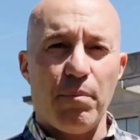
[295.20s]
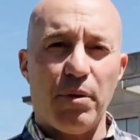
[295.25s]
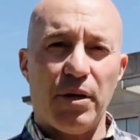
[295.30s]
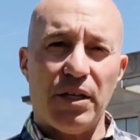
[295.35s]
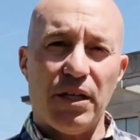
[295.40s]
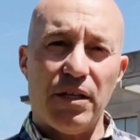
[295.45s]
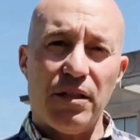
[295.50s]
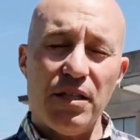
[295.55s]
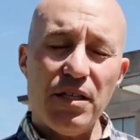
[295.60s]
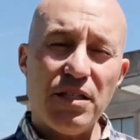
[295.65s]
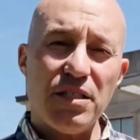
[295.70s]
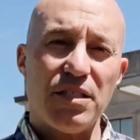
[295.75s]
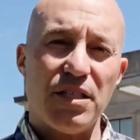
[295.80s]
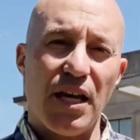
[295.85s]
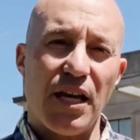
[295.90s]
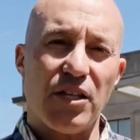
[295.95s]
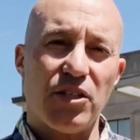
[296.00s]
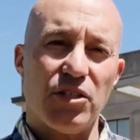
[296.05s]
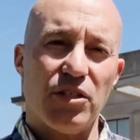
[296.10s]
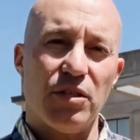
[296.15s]
But in this
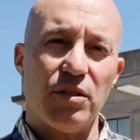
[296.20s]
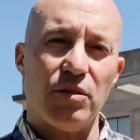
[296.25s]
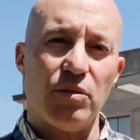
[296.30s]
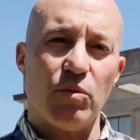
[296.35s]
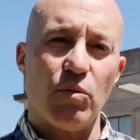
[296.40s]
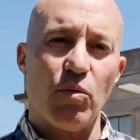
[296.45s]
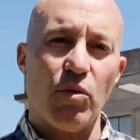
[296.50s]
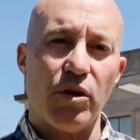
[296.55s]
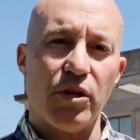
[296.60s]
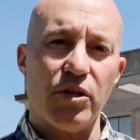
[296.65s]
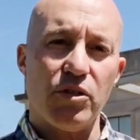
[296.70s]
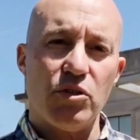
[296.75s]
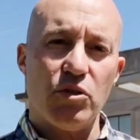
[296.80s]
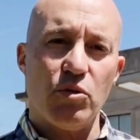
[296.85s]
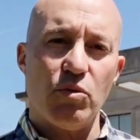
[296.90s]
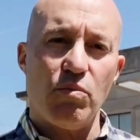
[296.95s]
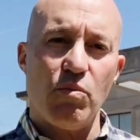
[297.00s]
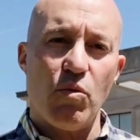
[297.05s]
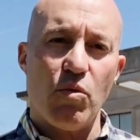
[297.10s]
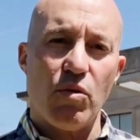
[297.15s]
section, we're going to
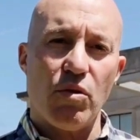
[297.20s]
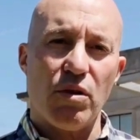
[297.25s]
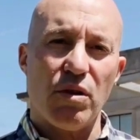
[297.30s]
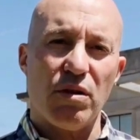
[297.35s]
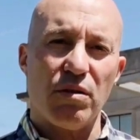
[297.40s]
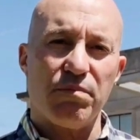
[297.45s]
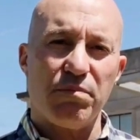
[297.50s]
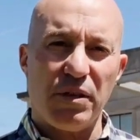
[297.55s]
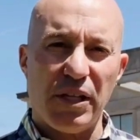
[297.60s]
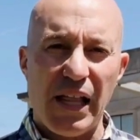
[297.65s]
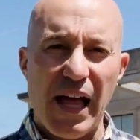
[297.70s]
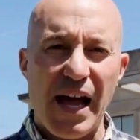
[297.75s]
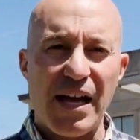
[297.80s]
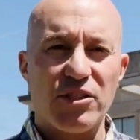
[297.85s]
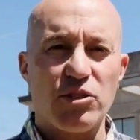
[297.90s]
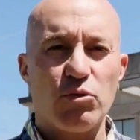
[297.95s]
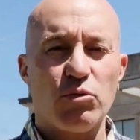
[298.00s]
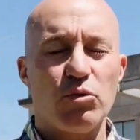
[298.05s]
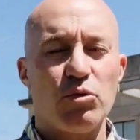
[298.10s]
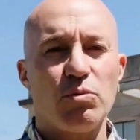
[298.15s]
do more
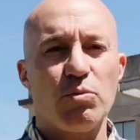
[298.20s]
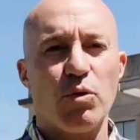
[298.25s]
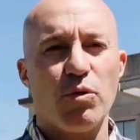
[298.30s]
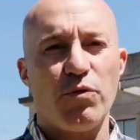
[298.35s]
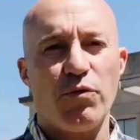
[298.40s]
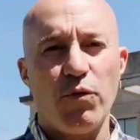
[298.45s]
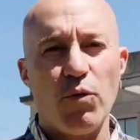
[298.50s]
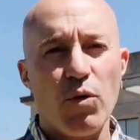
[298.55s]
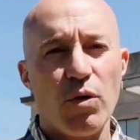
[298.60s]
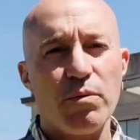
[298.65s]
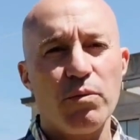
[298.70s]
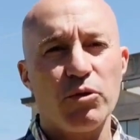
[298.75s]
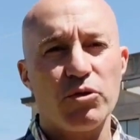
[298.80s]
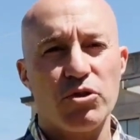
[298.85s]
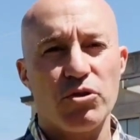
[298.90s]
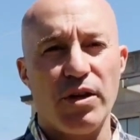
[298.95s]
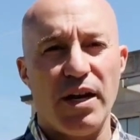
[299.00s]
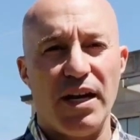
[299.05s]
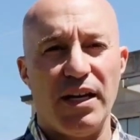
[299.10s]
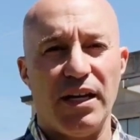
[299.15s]
classroom or formal
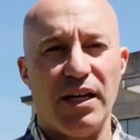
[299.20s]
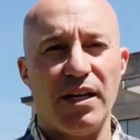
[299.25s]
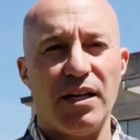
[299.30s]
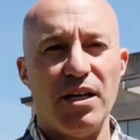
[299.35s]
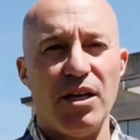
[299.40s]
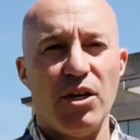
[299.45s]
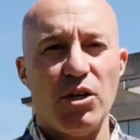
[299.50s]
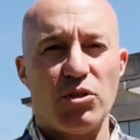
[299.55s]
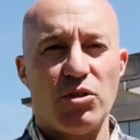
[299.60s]
training